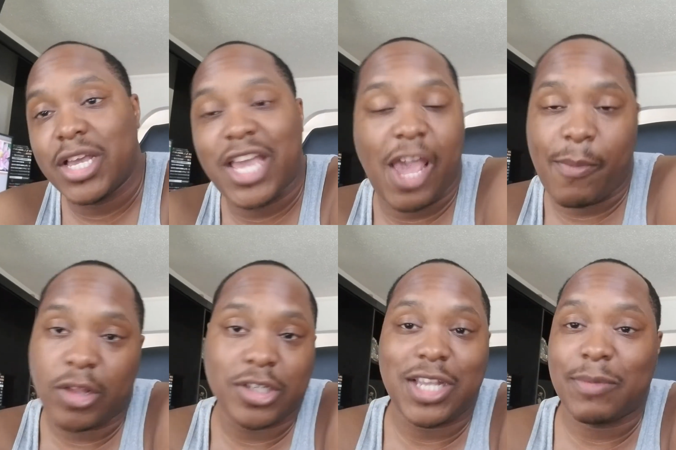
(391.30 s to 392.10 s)
came
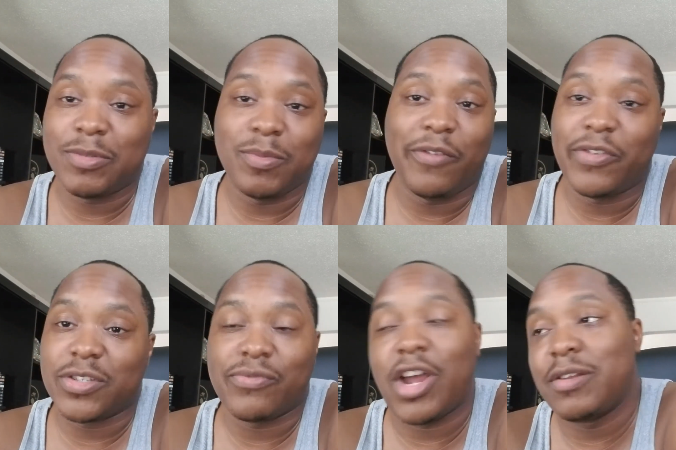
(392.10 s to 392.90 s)
out to stop these motherfuckers
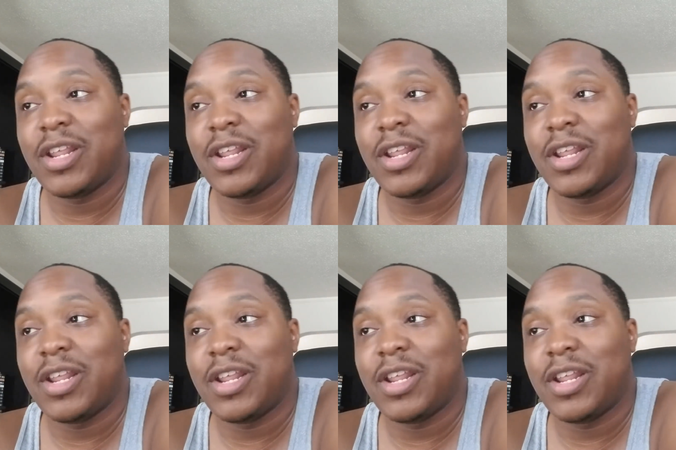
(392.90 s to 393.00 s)
from fighting.